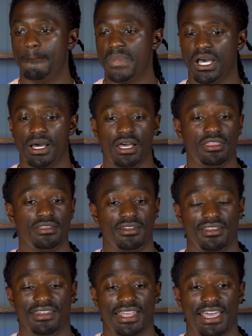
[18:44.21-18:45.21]
But other
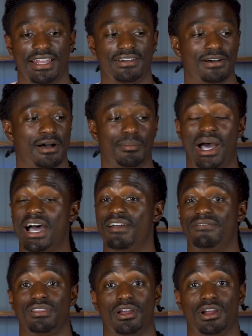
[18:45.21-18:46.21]
than that, um,
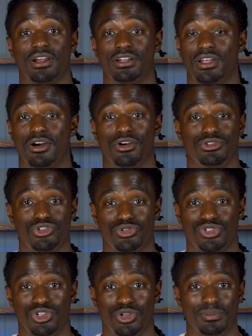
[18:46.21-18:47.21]
I've learned on
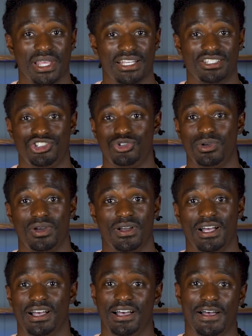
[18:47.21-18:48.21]
YouTube that you,
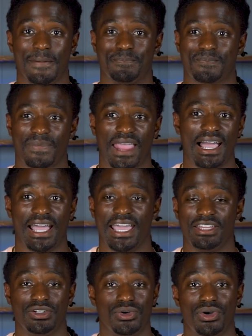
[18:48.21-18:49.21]
uh, I
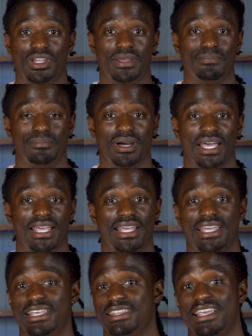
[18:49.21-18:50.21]
hate doing it, but
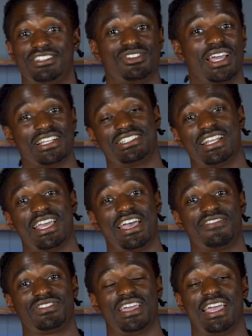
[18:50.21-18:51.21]
that you actually
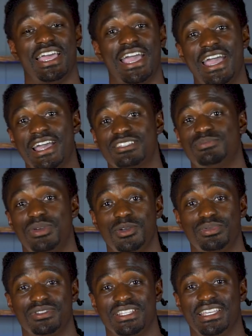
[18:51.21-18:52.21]
have to ask
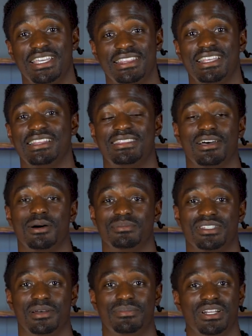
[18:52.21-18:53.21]
people to hit that
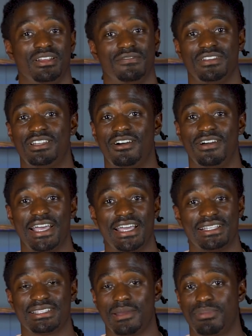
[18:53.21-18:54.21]
thumbs up button. If you don't
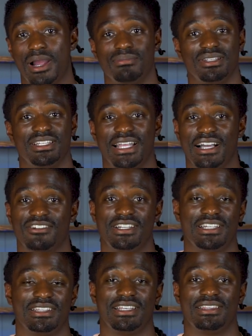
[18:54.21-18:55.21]
ask, they probably not gonna
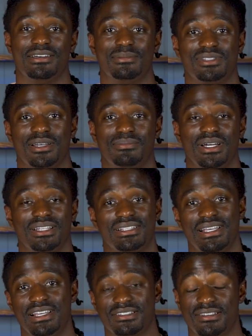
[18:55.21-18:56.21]
hit that thumbs up button.
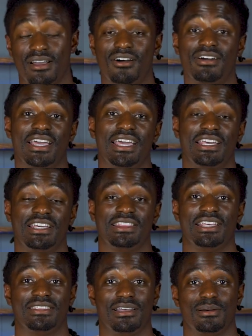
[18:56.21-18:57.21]
So go ahead, hit
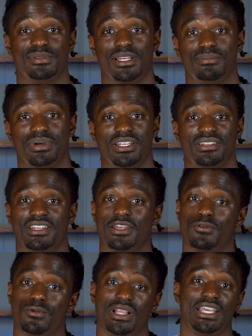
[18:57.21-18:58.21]
that thumbs up button.
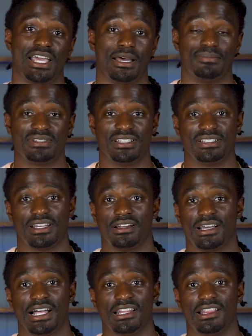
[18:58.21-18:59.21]
It really helps this
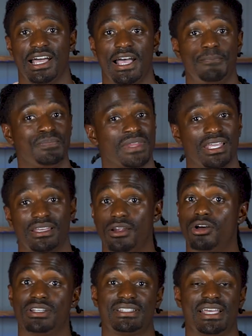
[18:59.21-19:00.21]
channel out a lot.
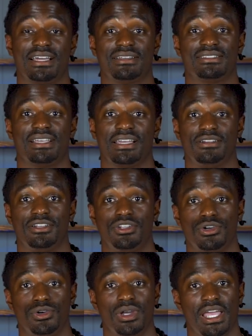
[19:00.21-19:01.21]
It'll only take a second to
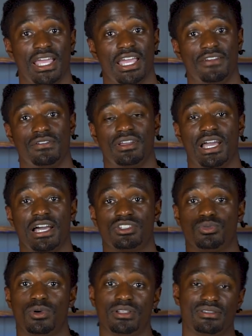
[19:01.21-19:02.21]
do. And if you
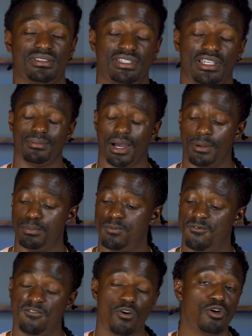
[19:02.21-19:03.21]
guys want to my
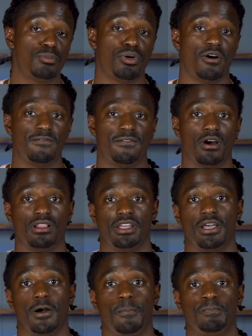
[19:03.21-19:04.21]
full
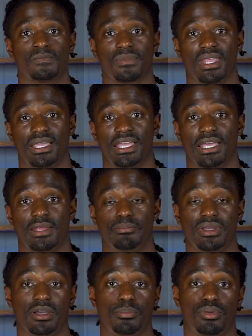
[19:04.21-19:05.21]
portfolio and
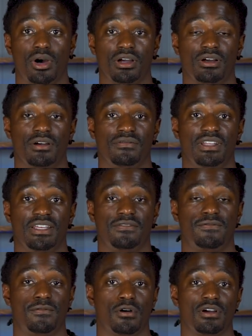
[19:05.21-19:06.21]
be a part of the
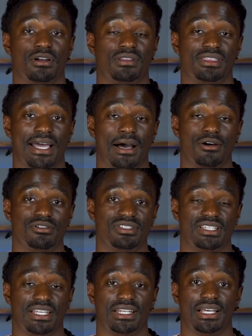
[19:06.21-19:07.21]
four
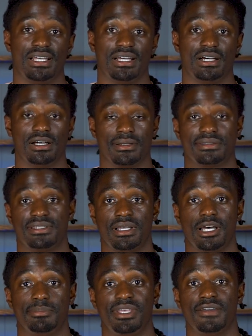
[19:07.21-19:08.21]
thousand uh,
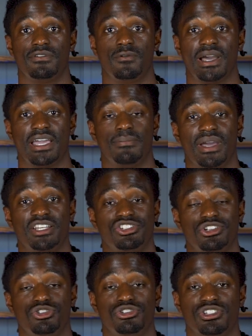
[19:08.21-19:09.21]
sub giveaway, make
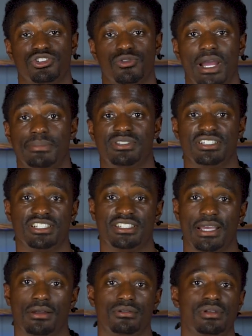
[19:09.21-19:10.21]
sure you subscribe to this
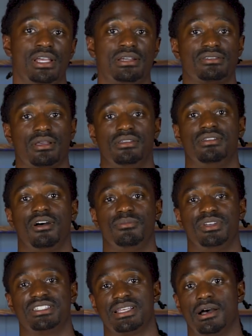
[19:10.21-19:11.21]
channel so you
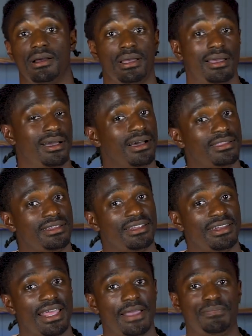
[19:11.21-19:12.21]
don't miss out. Other
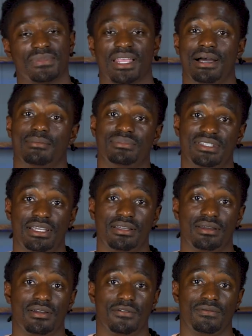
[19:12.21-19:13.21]
than that, I'm
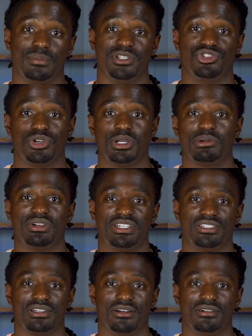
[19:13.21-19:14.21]
Zeke from the Dream
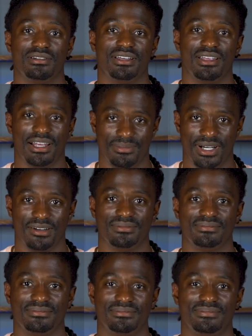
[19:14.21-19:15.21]
Green Show, and I'm out.
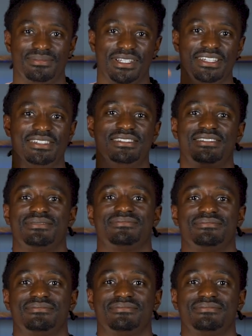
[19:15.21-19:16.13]
Peace.